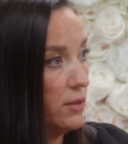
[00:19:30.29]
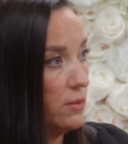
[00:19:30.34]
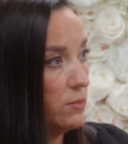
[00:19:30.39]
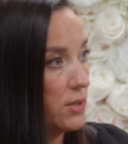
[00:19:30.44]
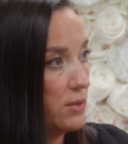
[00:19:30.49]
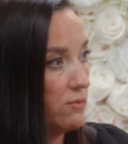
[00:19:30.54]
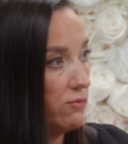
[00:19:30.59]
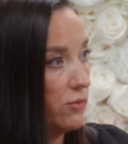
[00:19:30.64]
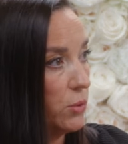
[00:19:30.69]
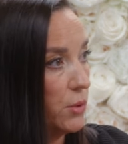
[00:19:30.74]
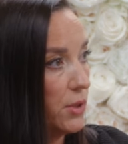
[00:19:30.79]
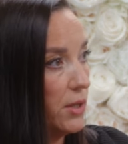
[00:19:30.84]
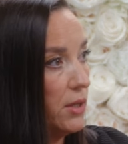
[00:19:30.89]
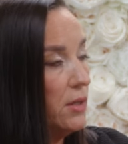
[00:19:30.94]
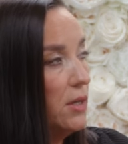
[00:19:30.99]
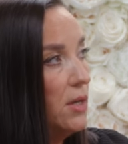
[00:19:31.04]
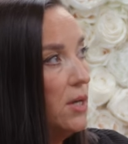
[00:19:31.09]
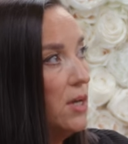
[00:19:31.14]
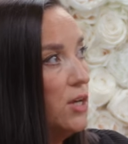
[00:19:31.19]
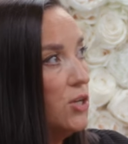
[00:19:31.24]
It was in
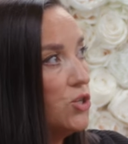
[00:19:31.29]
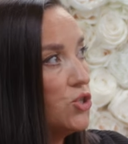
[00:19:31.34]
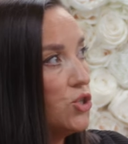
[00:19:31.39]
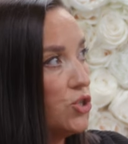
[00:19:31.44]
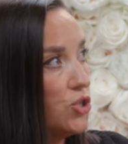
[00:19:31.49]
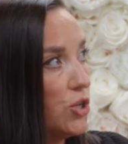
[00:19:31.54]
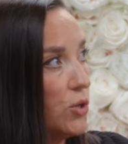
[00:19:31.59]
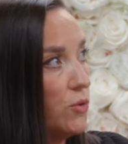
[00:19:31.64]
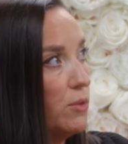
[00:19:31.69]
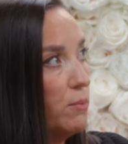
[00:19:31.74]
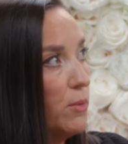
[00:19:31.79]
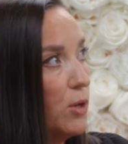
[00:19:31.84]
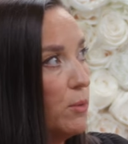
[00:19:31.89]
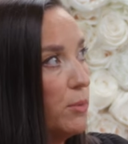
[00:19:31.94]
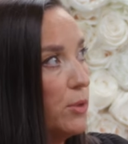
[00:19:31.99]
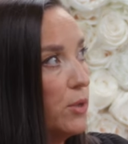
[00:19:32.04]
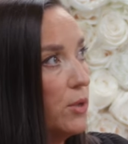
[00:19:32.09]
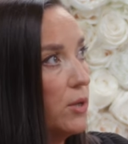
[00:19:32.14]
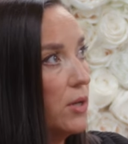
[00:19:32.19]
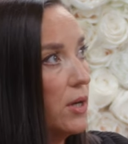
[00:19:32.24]
Florida. She showed them our
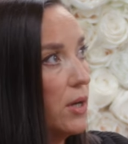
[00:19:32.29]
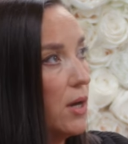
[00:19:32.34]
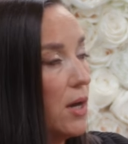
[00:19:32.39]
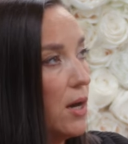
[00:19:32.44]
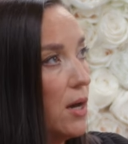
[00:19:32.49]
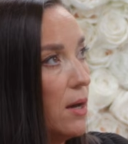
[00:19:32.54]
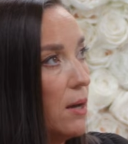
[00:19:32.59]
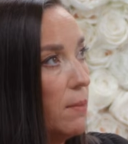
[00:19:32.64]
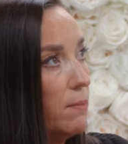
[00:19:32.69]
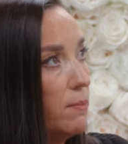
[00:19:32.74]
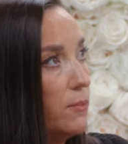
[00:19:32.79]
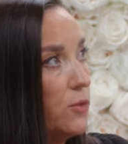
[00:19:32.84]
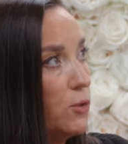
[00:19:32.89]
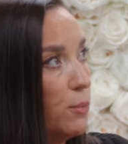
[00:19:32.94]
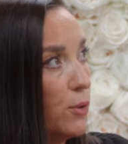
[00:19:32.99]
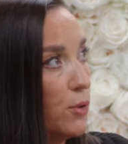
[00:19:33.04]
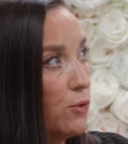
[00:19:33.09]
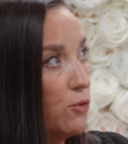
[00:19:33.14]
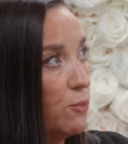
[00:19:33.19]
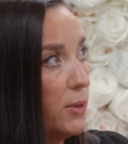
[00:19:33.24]
book, um, the
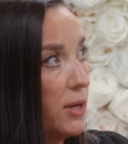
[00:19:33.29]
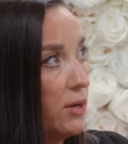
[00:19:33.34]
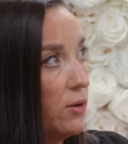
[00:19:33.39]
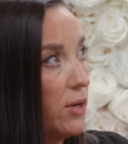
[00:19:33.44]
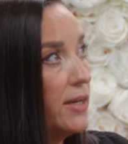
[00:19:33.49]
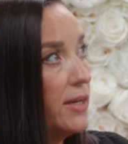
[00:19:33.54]
birth parent.